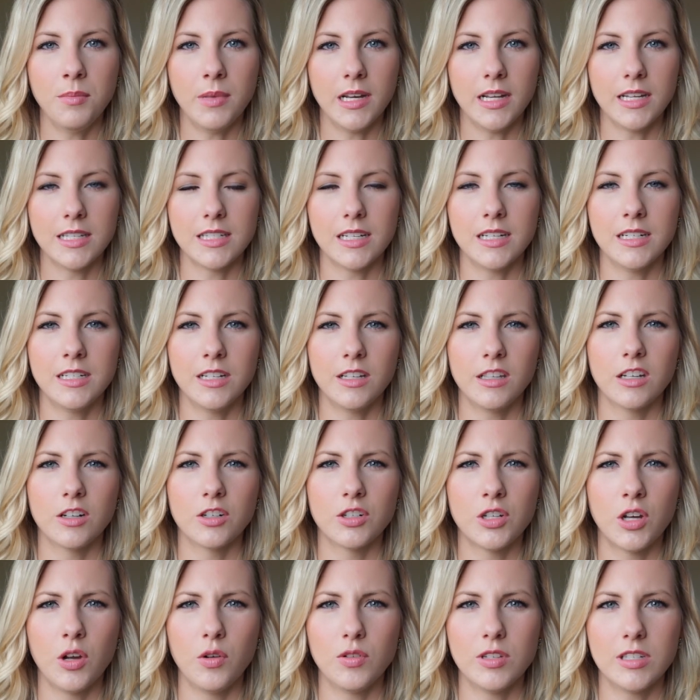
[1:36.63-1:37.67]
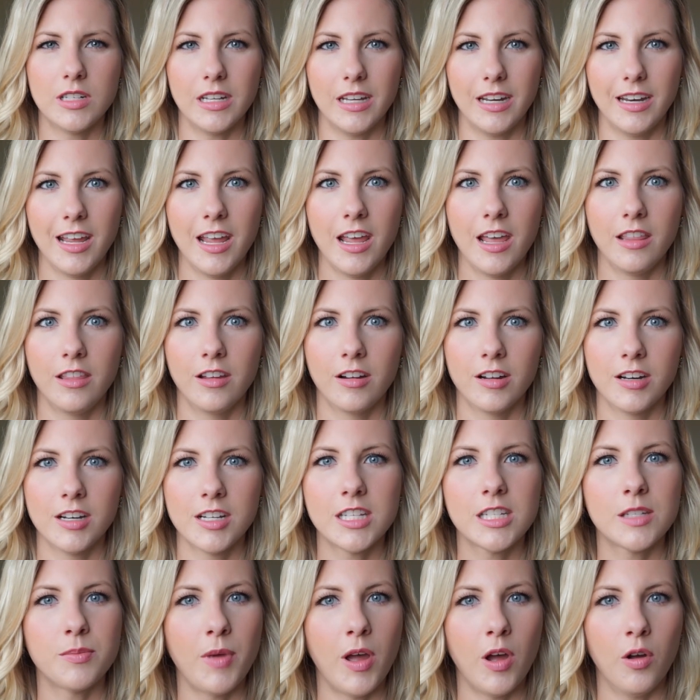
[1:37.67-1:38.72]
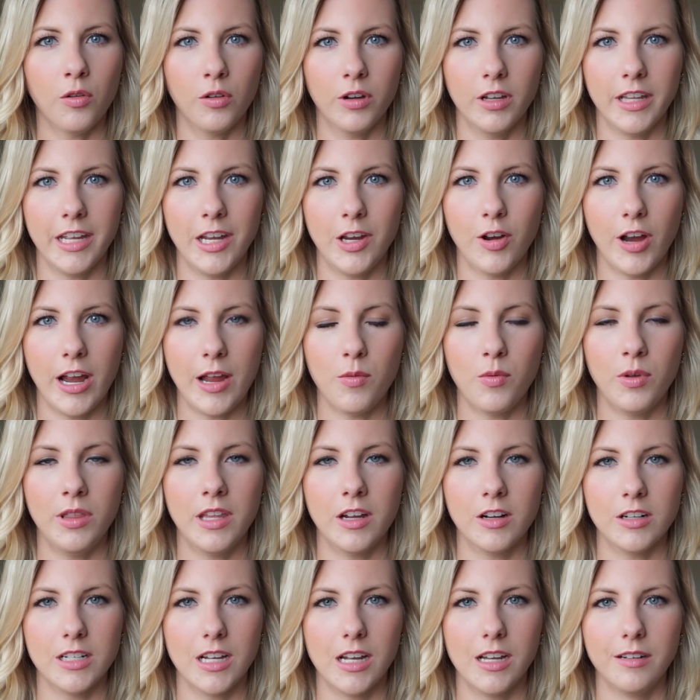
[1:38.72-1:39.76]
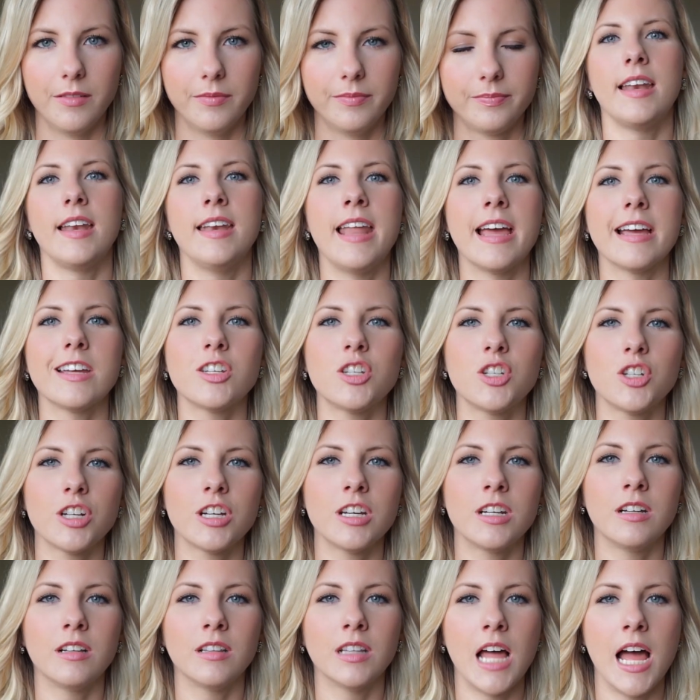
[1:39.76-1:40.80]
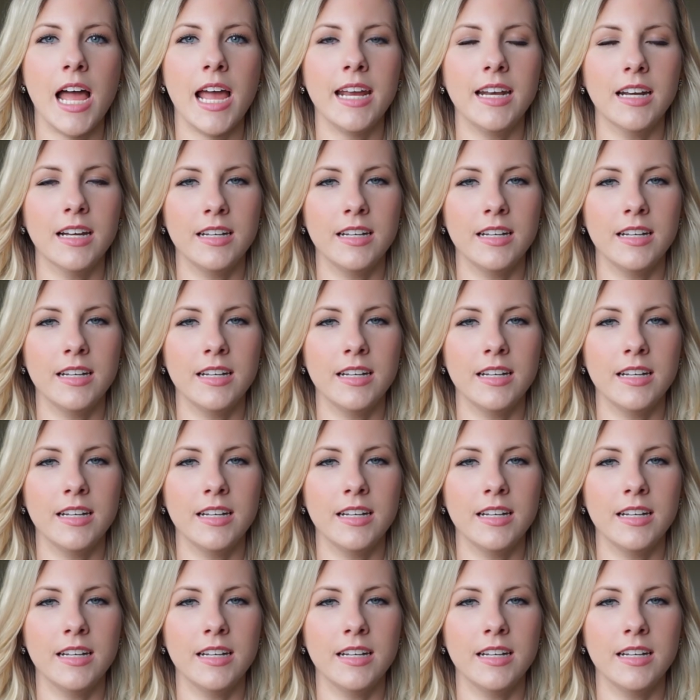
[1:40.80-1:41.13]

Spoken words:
minutes until they're toasted. They're going to smell really great when they're done. Next, you're going to line a